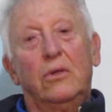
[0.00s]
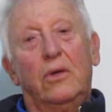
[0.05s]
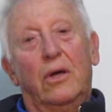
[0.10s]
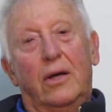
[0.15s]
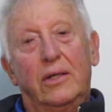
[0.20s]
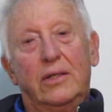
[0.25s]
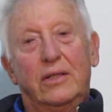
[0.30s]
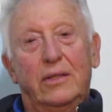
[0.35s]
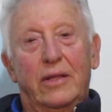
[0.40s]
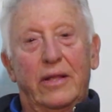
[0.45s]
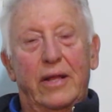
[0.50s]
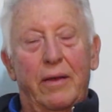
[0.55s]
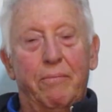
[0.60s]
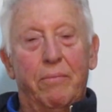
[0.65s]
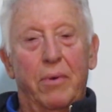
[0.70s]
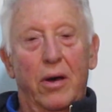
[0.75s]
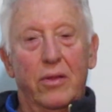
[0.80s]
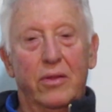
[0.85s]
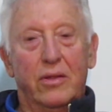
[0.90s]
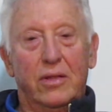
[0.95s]
until they
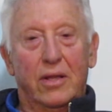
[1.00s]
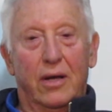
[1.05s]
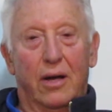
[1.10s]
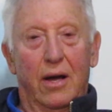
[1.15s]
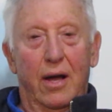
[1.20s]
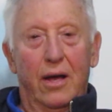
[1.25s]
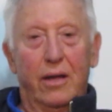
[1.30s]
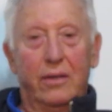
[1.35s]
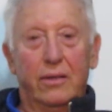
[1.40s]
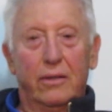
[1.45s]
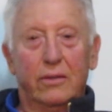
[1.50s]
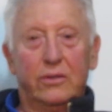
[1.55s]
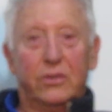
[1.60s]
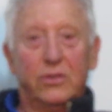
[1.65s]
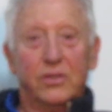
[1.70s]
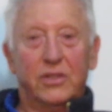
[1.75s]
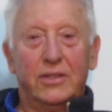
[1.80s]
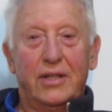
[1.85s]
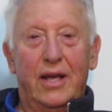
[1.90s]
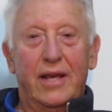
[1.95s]
both died. To
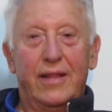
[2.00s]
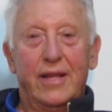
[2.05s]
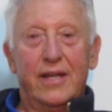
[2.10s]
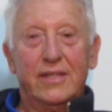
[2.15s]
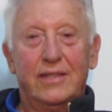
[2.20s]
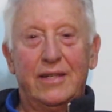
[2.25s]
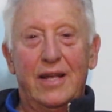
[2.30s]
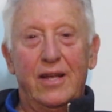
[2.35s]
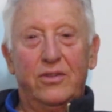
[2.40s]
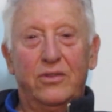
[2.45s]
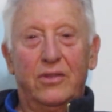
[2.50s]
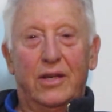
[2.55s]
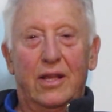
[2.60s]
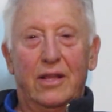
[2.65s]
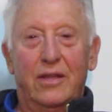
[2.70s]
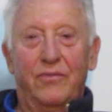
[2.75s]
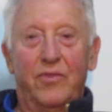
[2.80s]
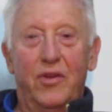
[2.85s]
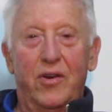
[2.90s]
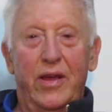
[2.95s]
say they stayed
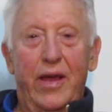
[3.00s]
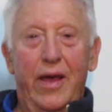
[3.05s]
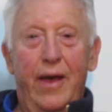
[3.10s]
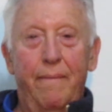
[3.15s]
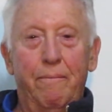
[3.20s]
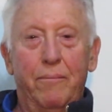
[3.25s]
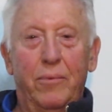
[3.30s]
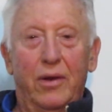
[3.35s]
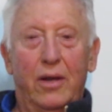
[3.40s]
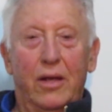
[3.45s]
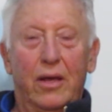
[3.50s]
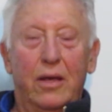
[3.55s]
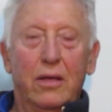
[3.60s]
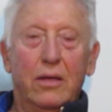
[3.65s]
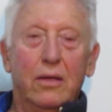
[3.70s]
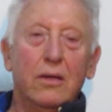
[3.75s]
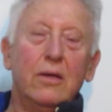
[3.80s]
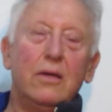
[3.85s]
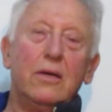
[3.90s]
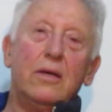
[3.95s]
together very happily
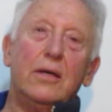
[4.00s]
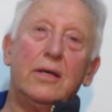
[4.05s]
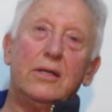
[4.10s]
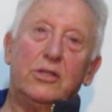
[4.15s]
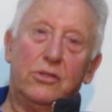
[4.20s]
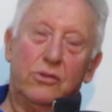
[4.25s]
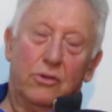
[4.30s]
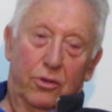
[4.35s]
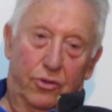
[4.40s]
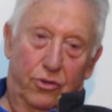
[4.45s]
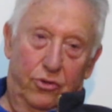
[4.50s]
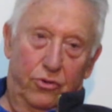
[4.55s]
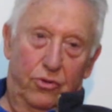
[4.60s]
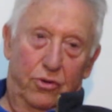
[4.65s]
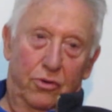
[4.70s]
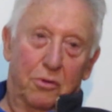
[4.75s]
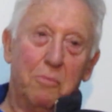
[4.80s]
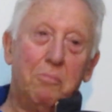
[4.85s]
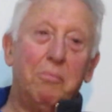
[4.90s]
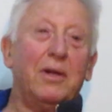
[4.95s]
is not true,
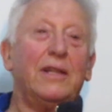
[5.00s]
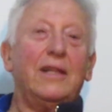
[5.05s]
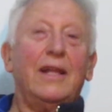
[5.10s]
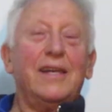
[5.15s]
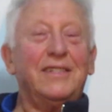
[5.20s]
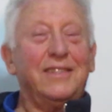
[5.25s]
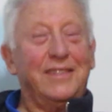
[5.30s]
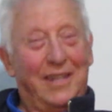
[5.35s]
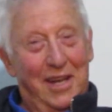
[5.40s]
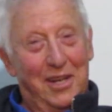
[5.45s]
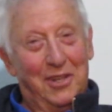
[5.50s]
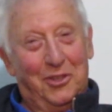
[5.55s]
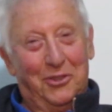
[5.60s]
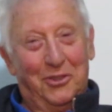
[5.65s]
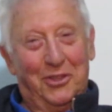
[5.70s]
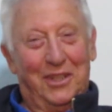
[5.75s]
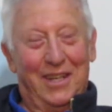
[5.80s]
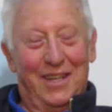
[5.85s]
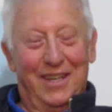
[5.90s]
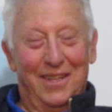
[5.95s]
but they stayed
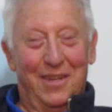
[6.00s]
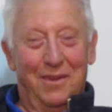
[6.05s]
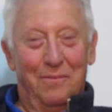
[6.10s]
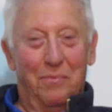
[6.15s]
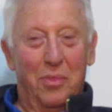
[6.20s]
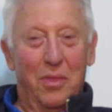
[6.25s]
together.